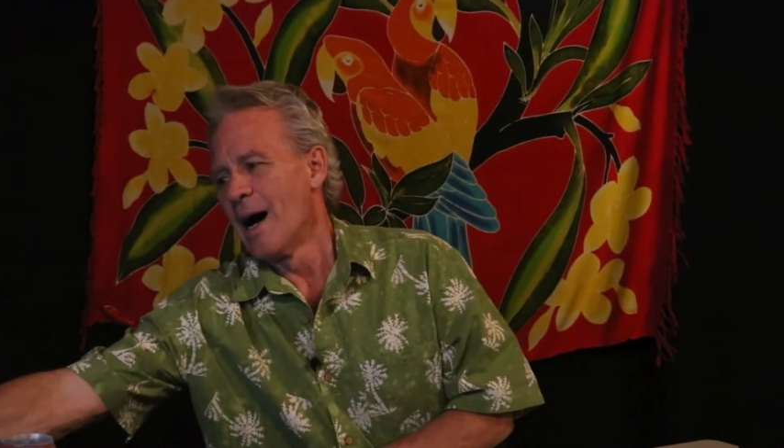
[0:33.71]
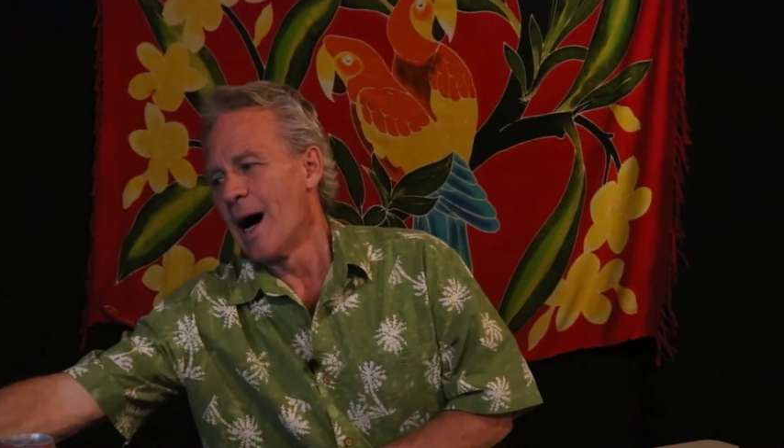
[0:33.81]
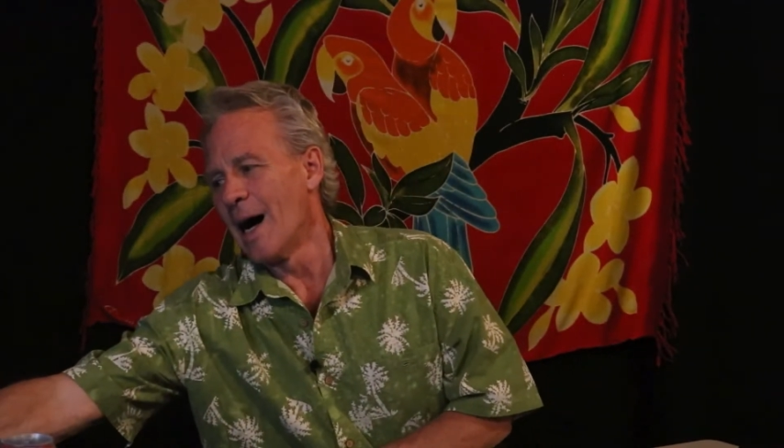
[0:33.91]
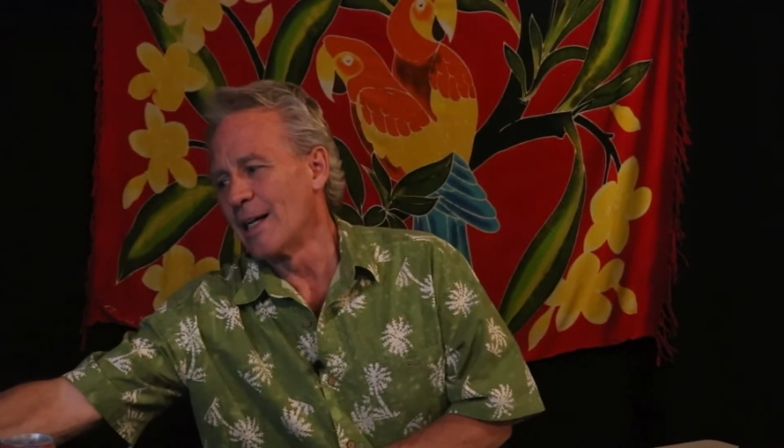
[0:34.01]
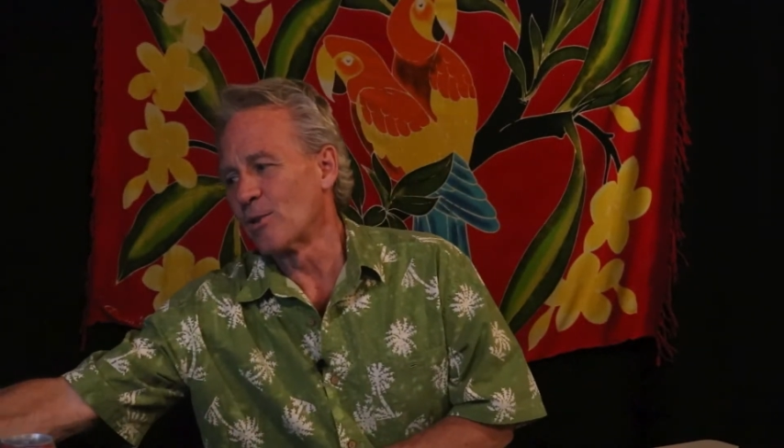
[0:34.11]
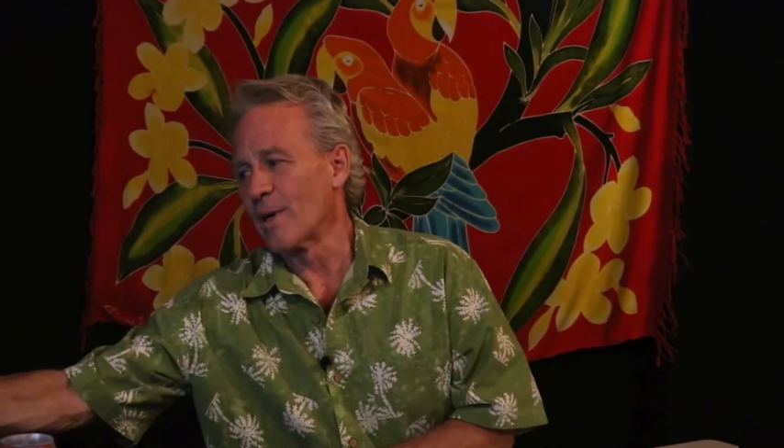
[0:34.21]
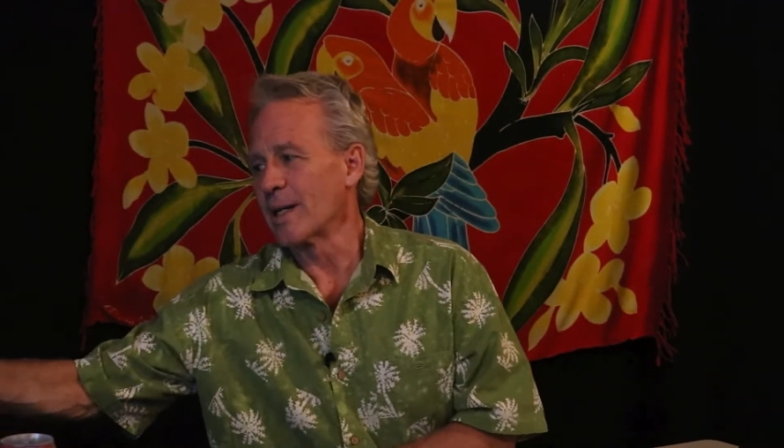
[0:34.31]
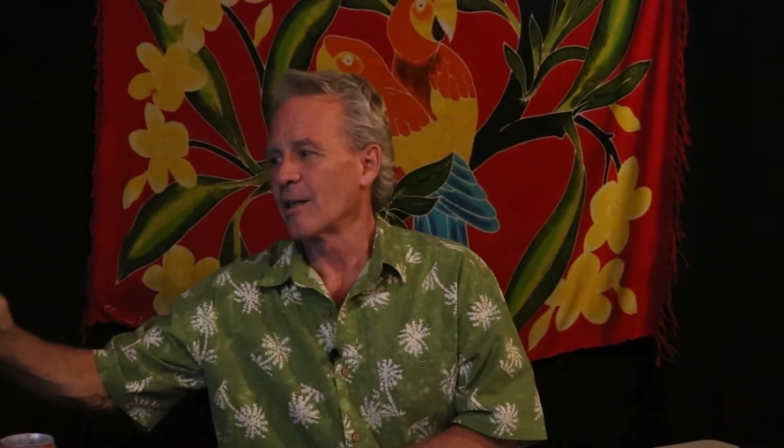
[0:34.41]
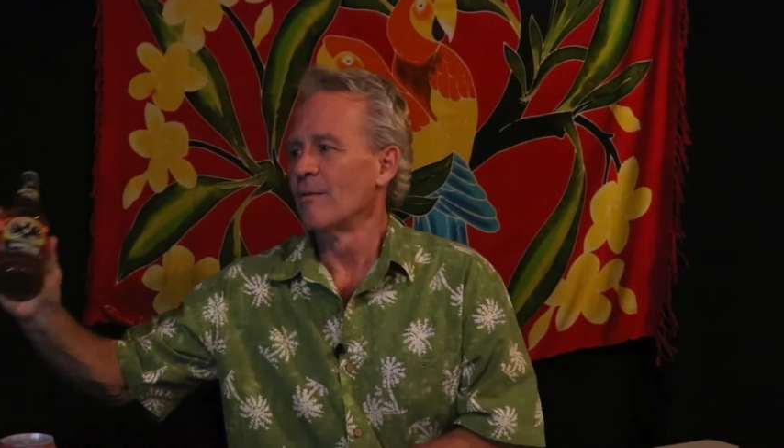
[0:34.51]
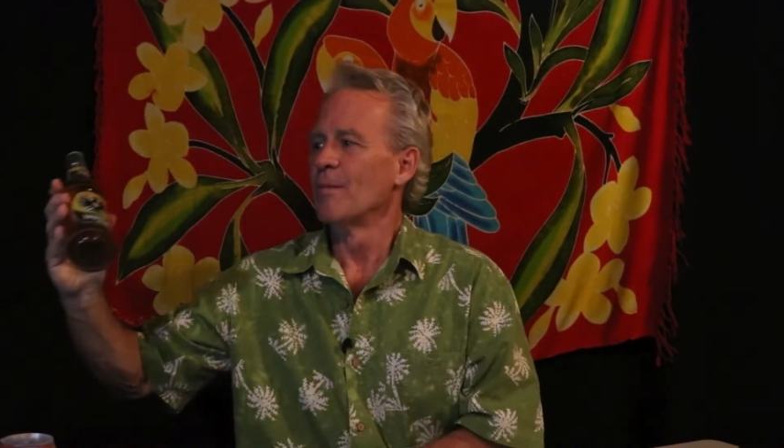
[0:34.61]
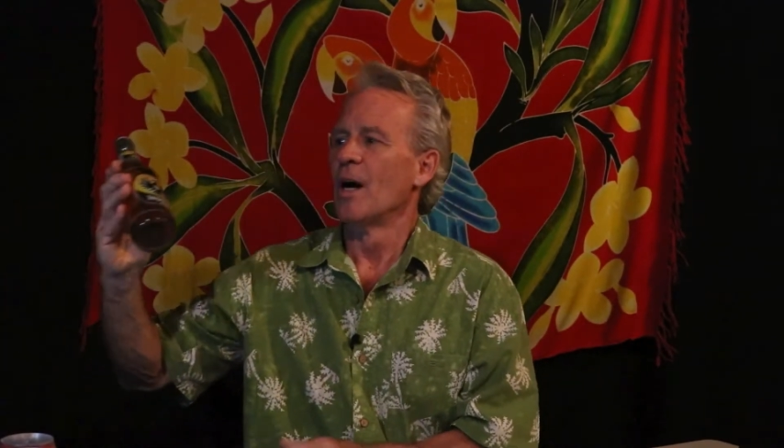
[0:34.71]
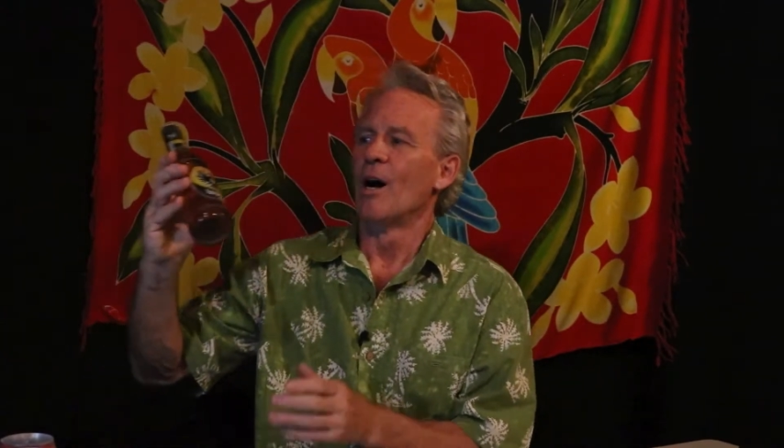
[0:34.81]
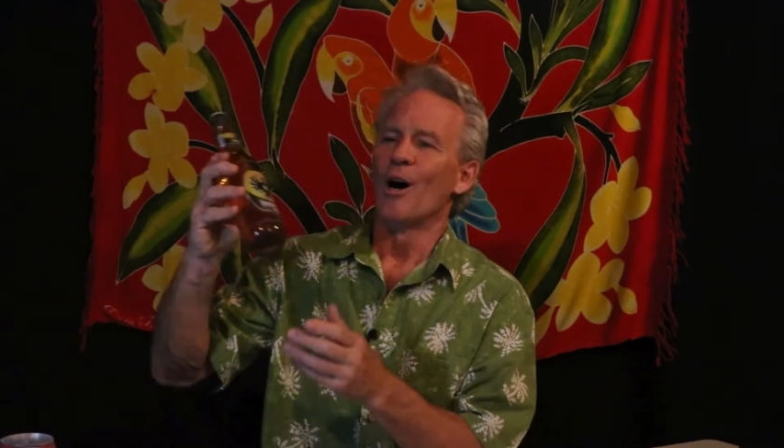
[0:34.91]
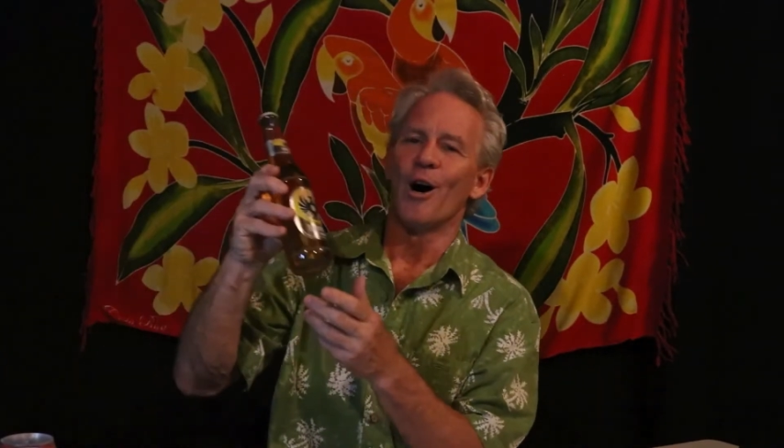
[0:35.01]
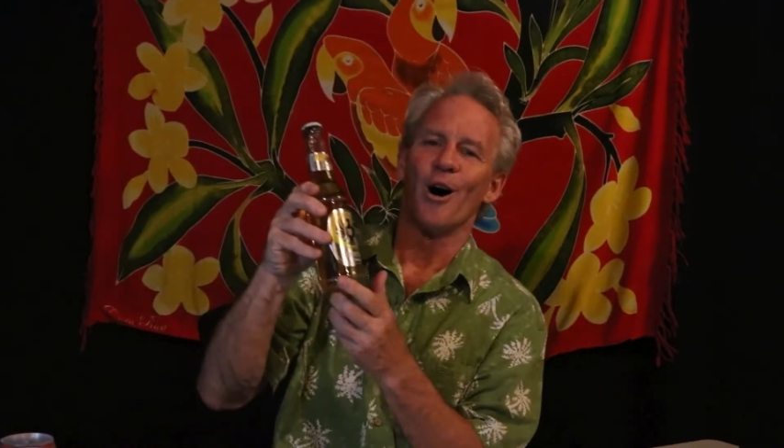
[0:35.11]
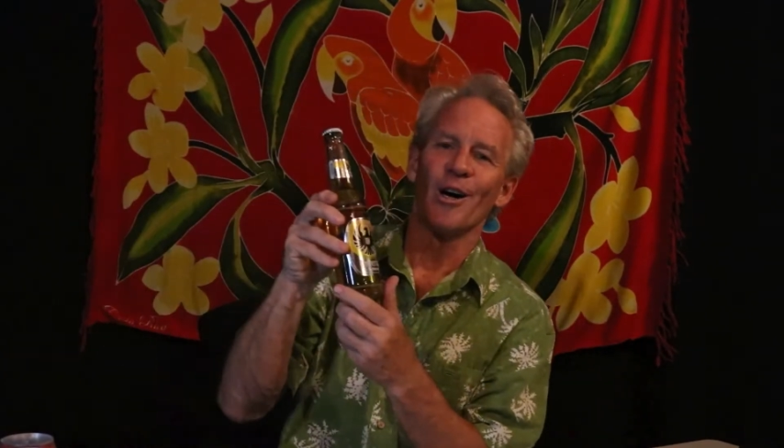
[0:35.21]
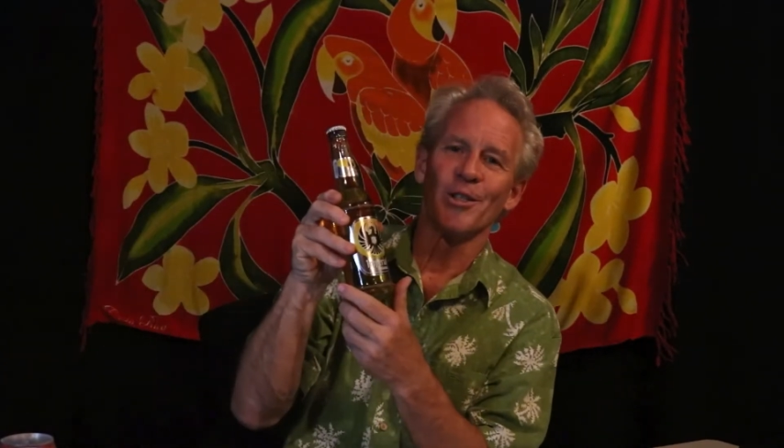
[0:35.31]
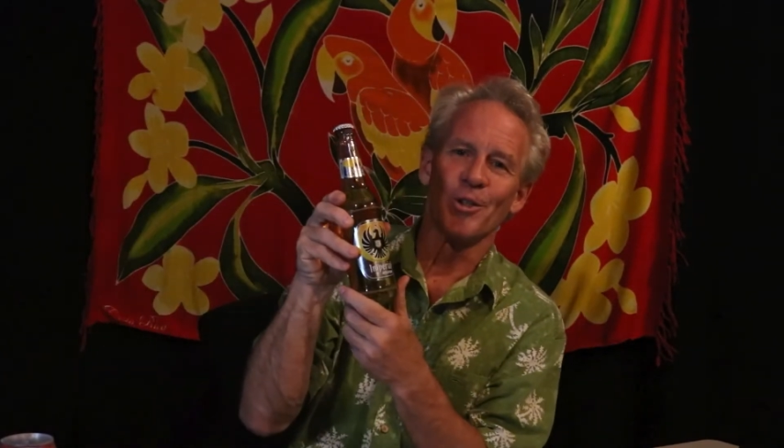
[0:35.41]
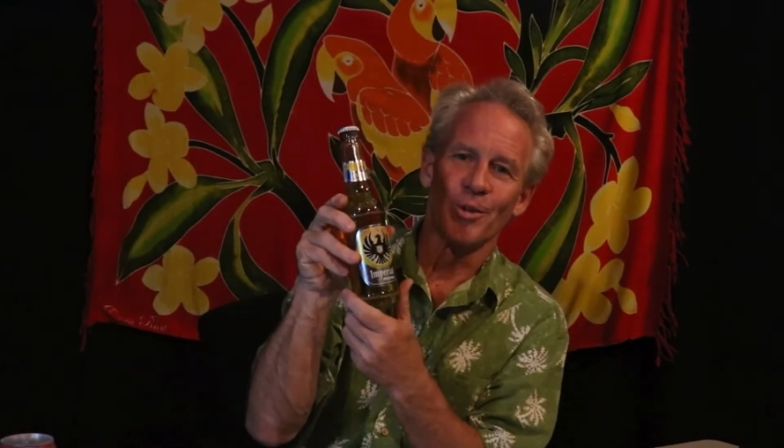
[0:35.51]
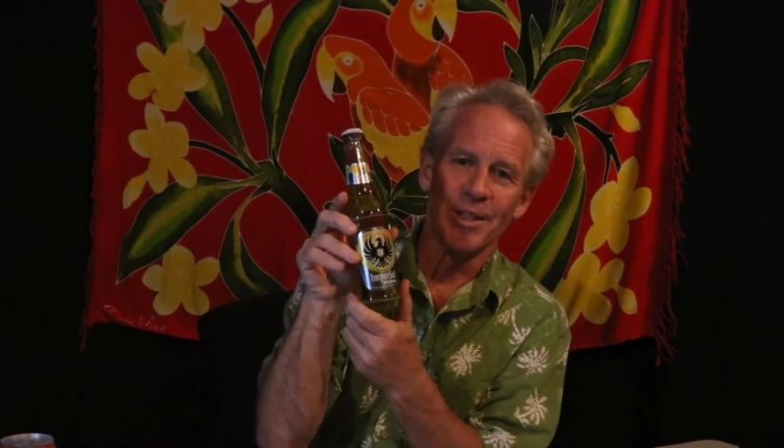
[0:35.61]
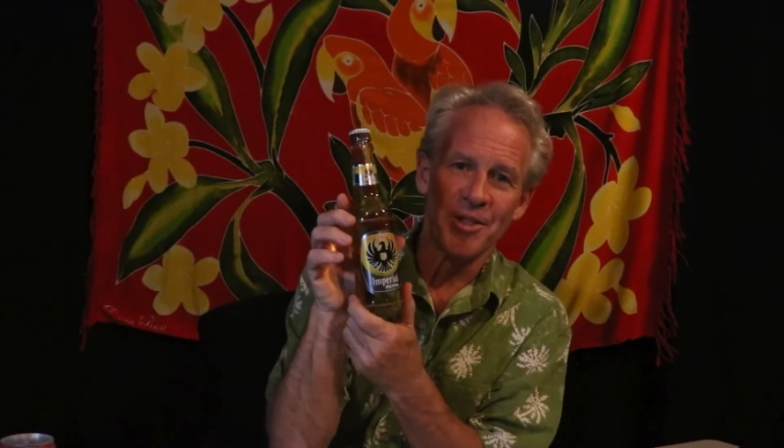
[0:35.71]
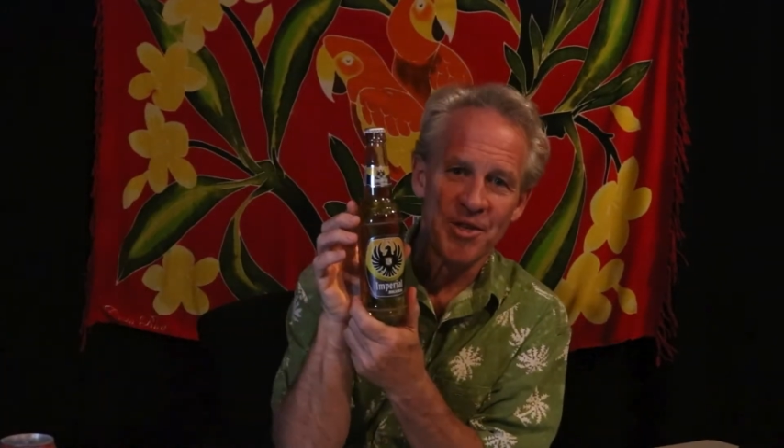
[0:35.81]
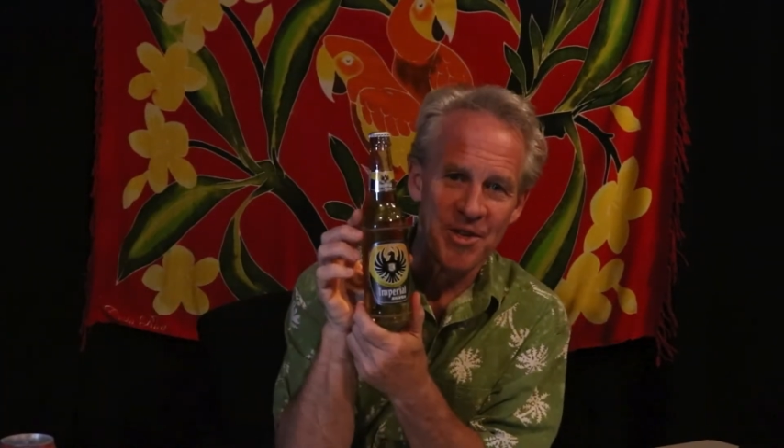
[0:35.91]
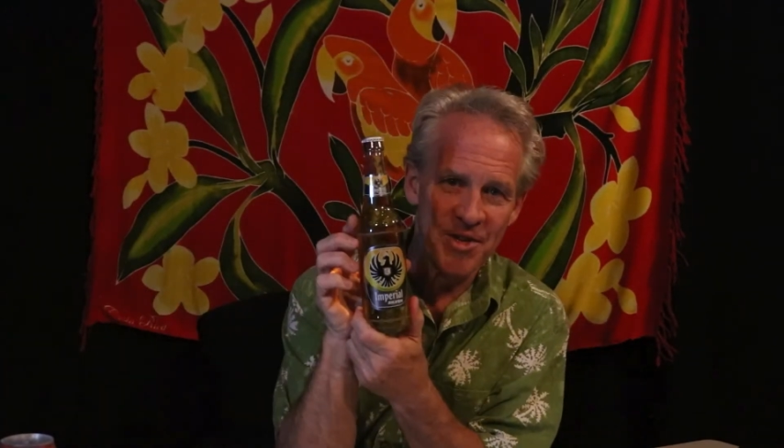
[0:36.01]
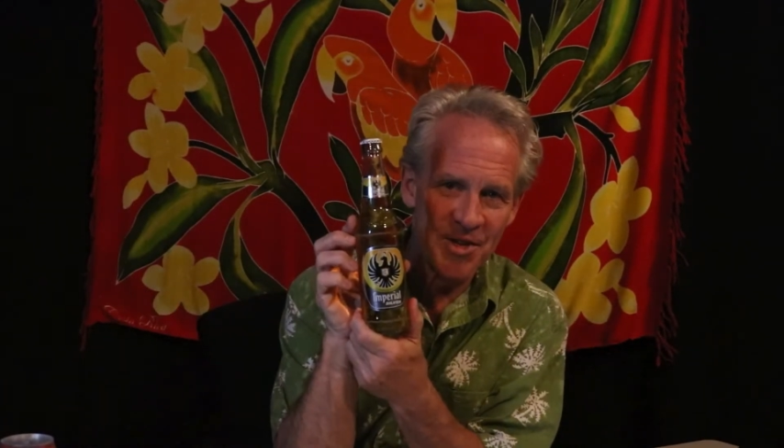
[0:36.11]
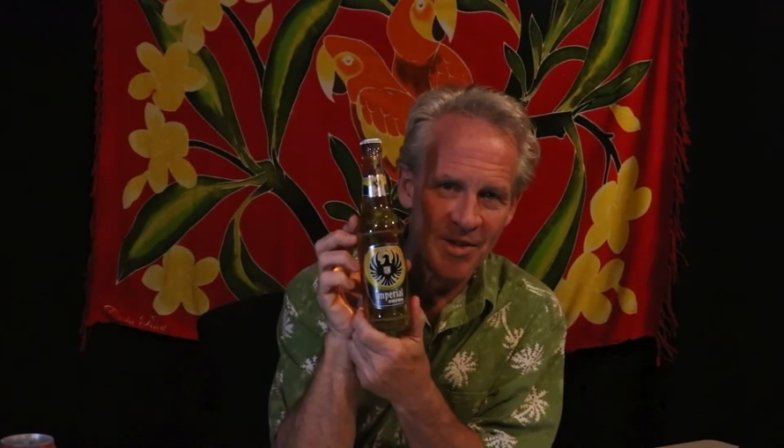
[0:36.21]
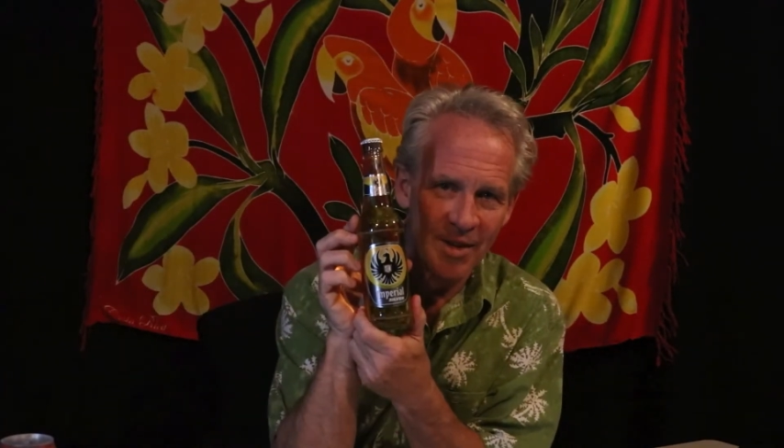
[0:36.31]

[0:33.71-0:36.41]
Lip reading: I drank hundreds